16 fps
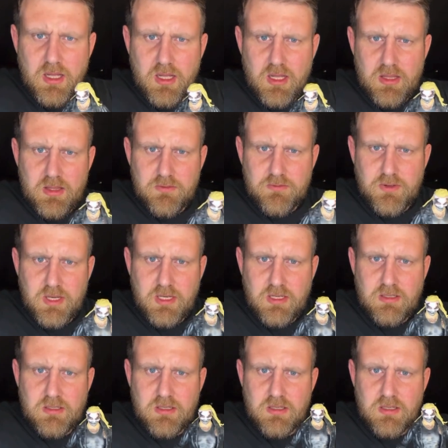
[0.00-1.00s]
the
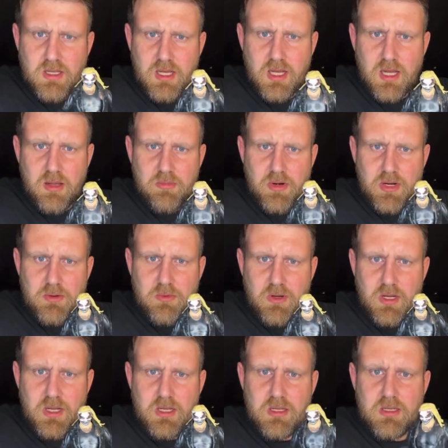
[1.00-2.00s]
Fiend, Bray
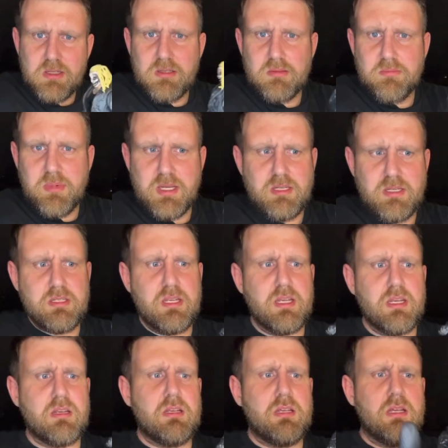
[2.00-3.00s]
Wyatt,
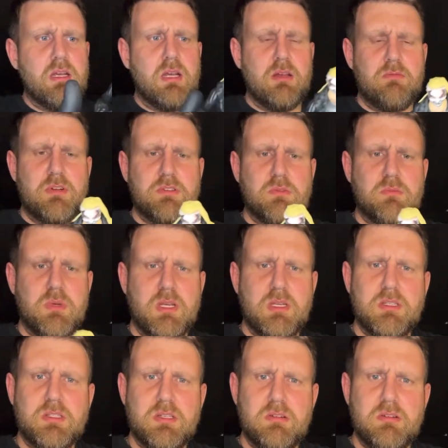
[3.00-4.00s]
basic WrestleMania
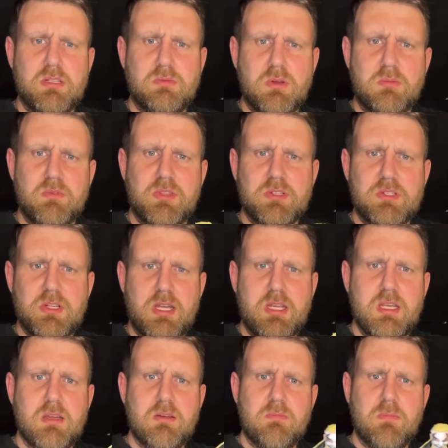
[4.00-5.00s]
Series 1 with the
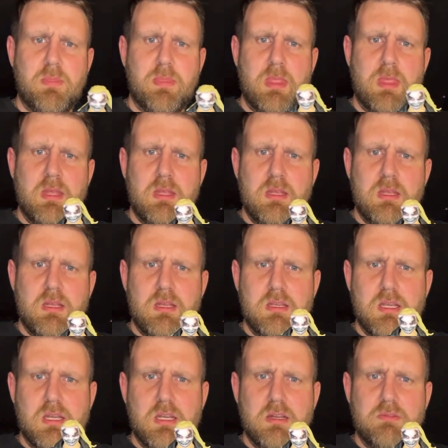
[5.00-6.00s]
jacket.
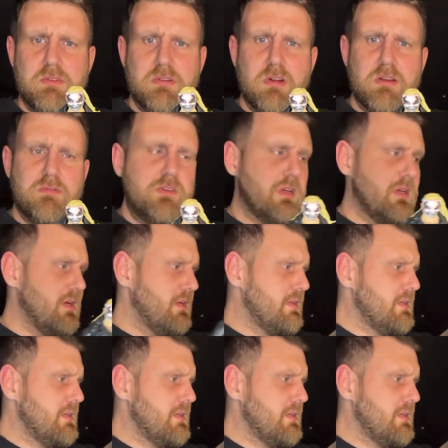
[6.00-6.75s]
Again, another great figure.